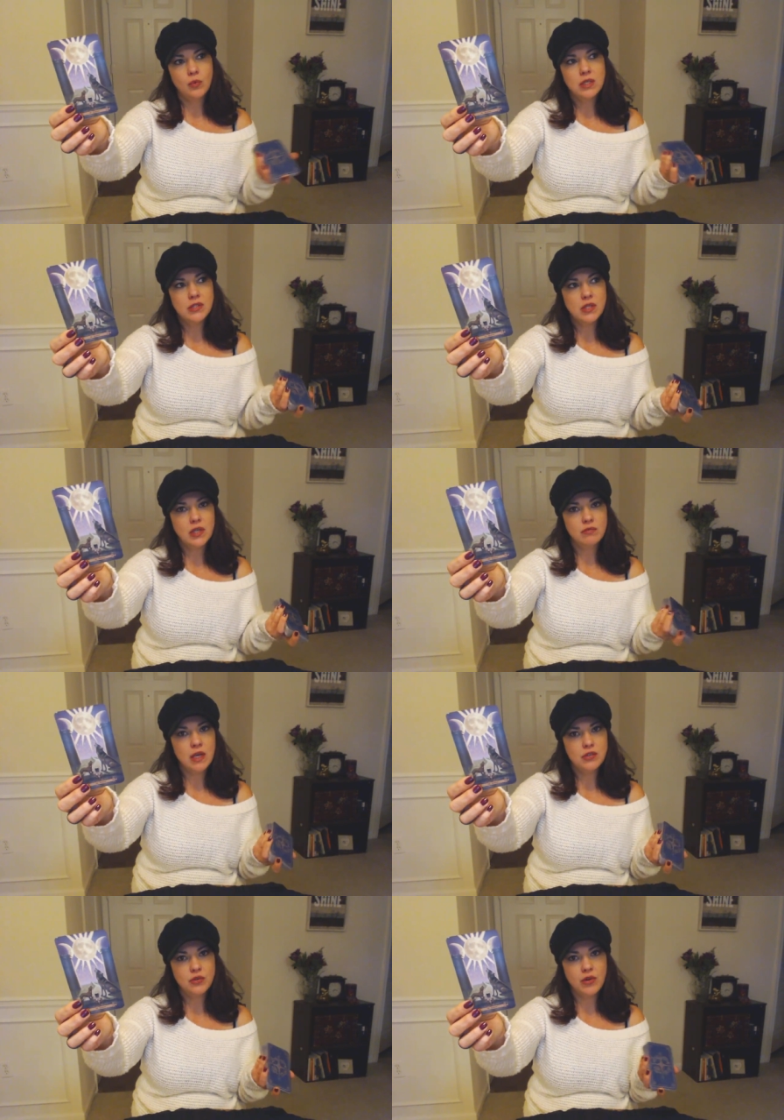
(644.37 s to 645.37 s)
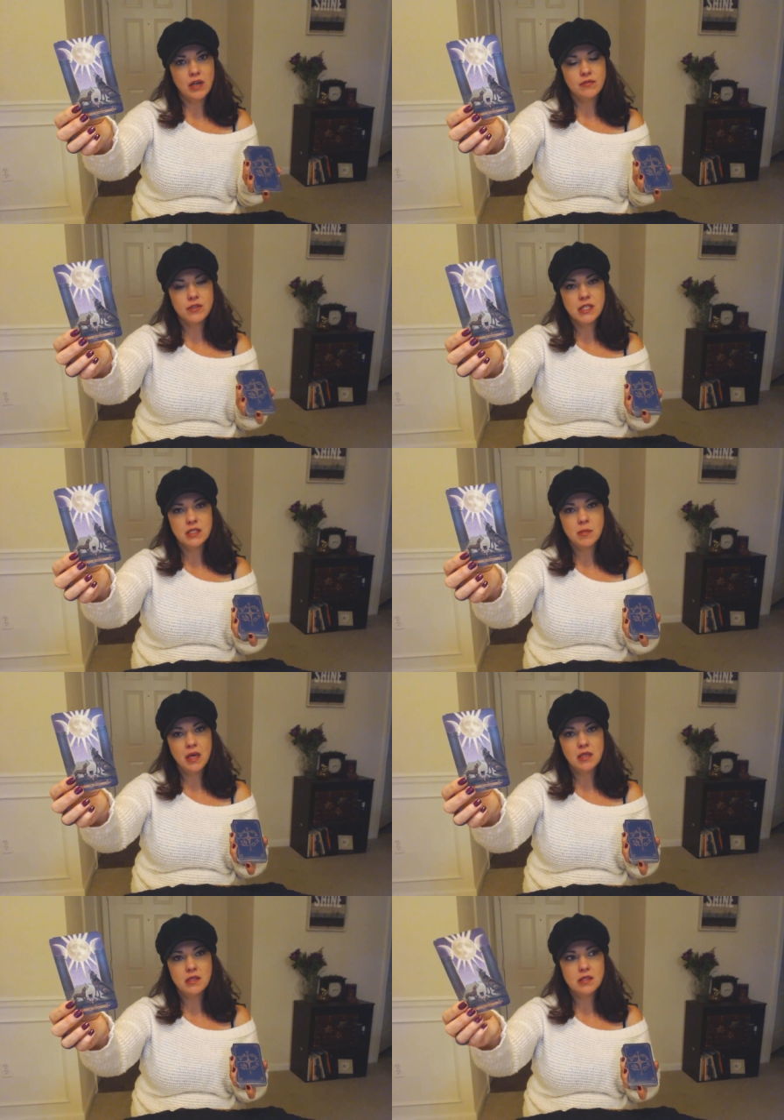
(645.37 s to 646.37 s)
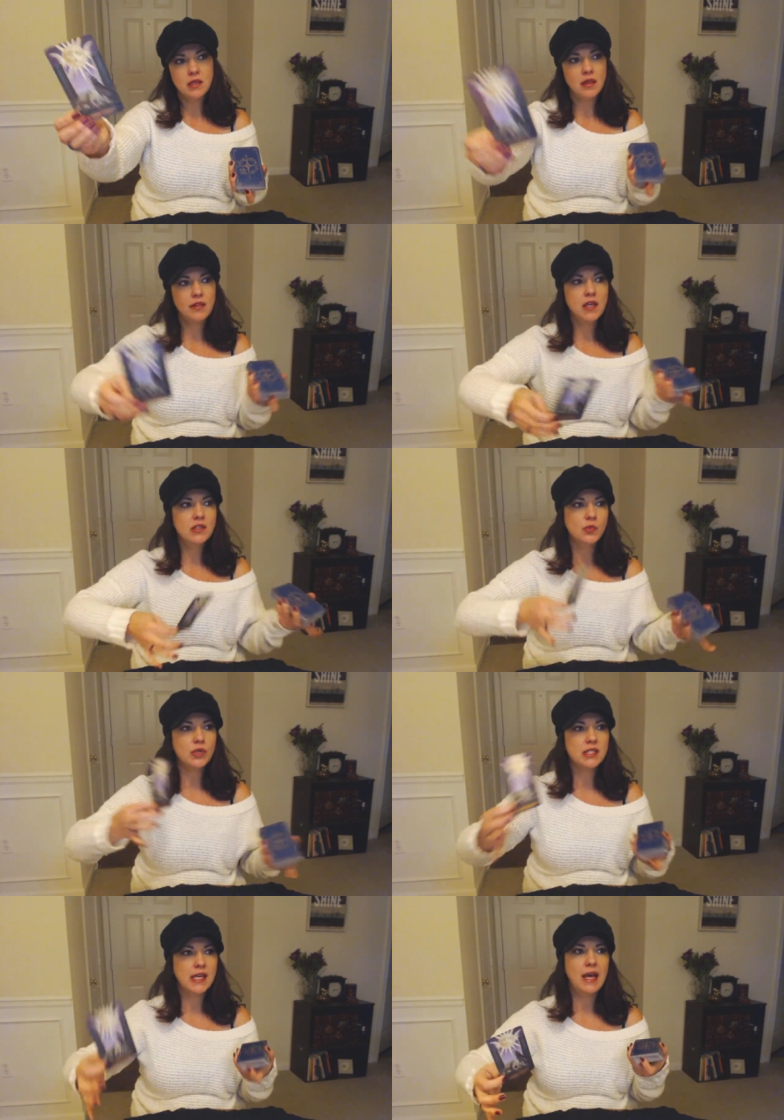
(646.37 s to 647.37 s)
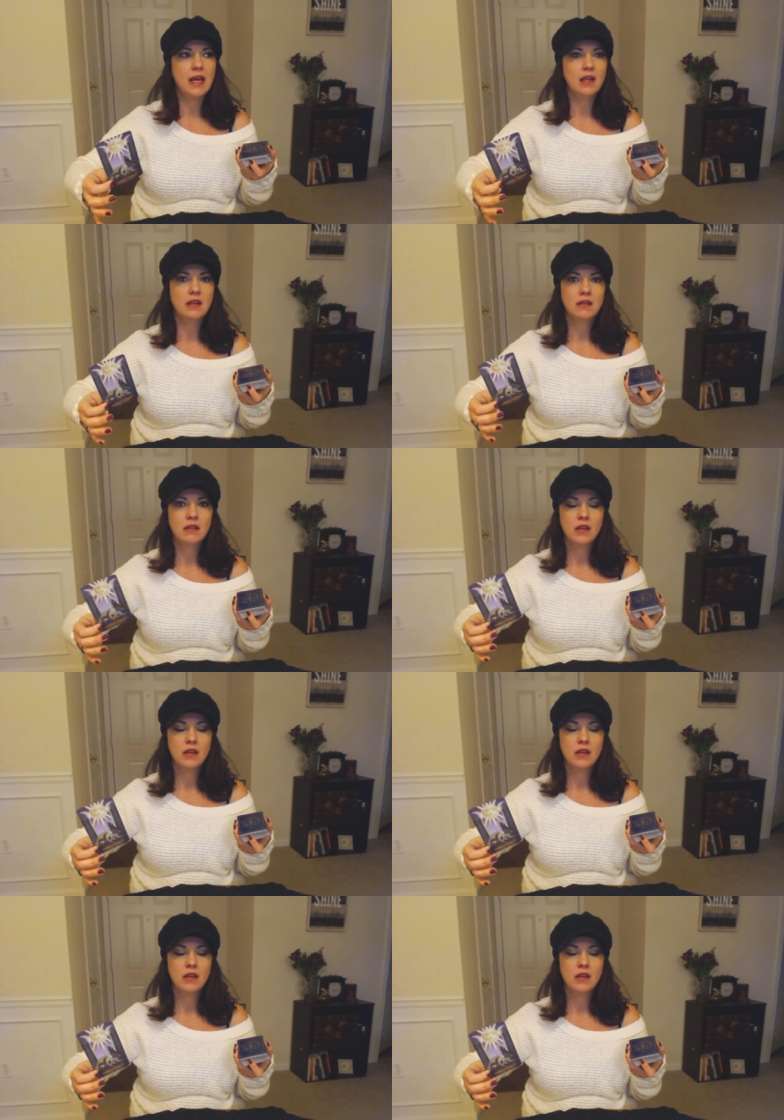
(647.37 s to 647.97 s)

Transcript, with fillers: was in retrograde for six months, things were said.